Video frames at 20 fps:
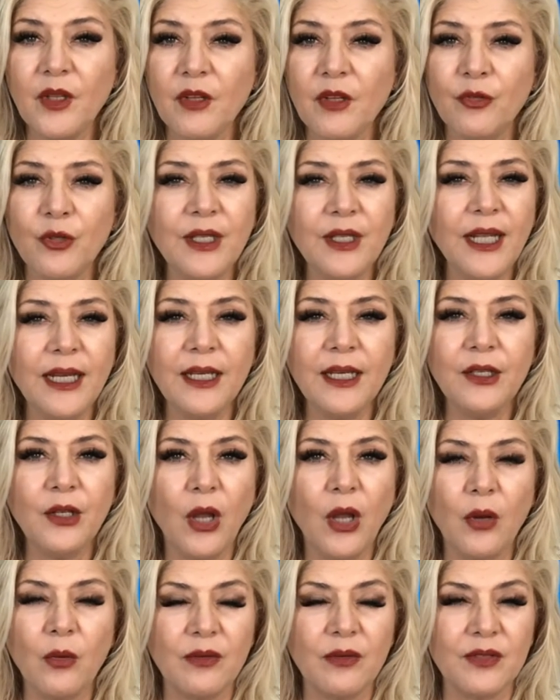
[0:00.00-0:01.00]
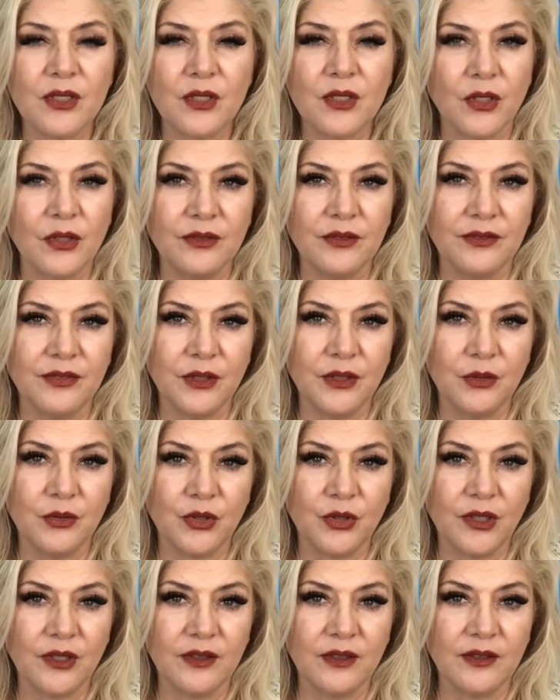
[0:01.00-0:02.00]
for letting go of a certain
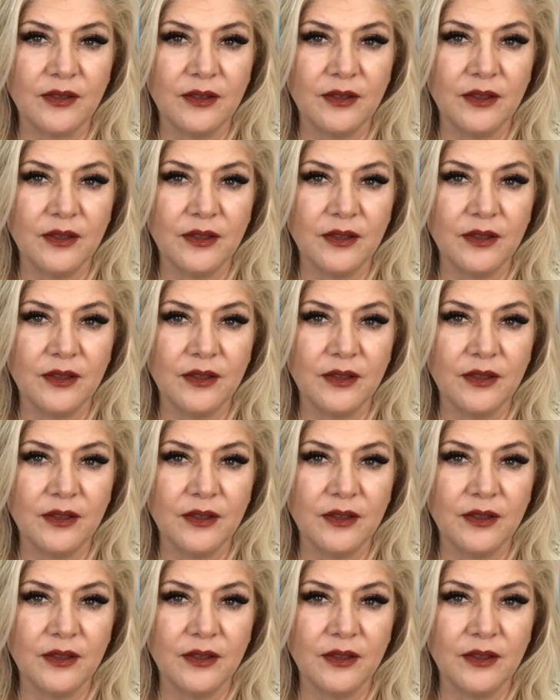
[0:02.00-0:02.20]
future.